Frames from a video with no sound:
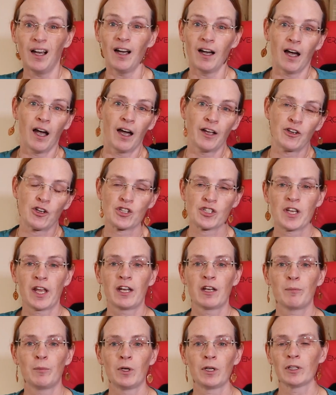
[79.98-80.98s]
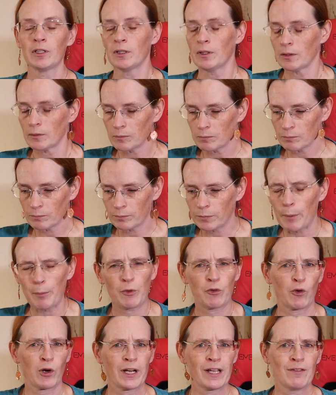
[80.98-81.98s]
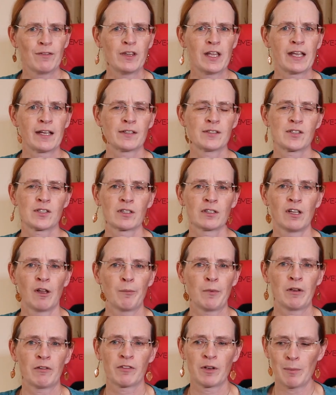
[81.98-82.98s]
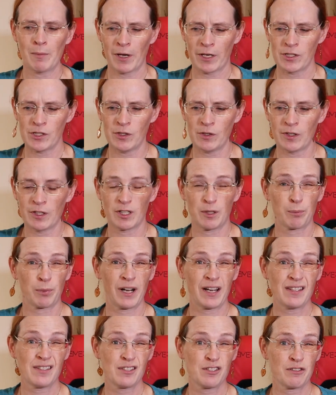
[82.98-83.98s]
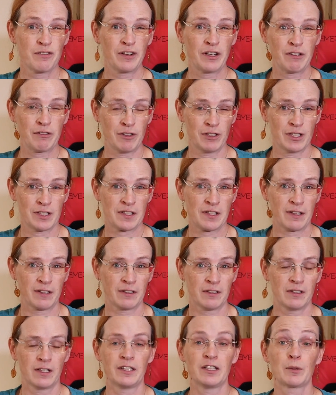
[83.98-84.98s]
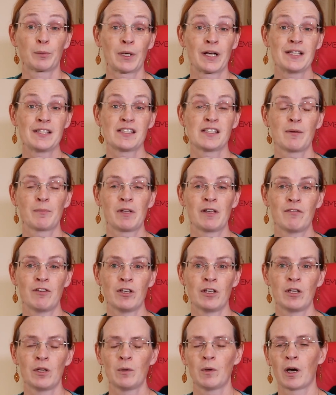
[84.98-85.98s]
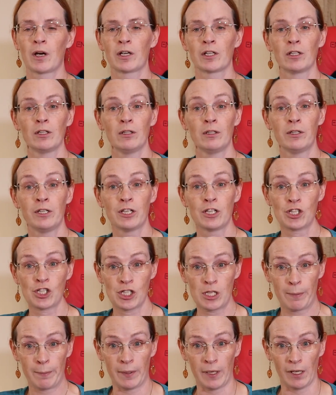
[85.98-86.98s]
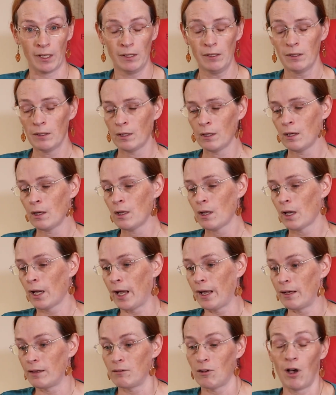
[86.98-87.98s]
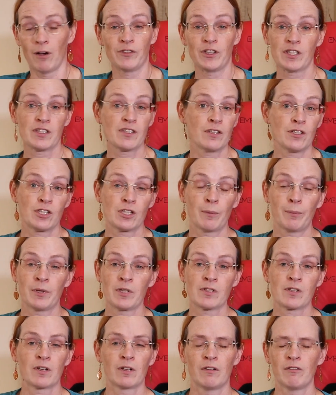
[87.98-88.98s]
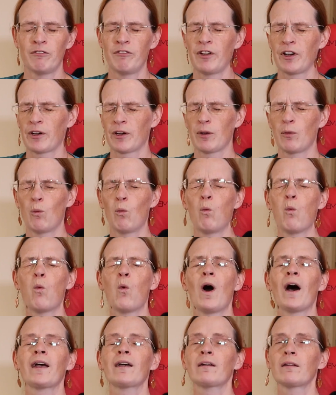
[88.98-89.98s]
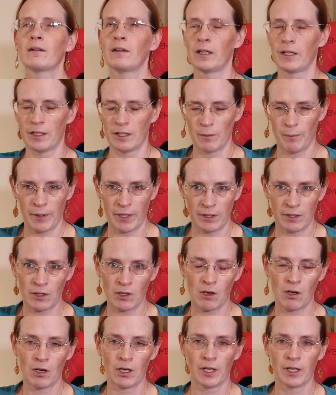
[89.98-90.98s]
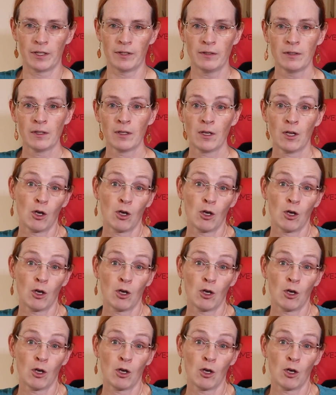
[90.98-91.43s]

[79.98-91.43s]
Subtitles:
Understandable, but before I give the answer, let me remind you that the prices are very volatile, and the prices I'm giving you are including shipping, and obviously shipping is going to vary wildly depending on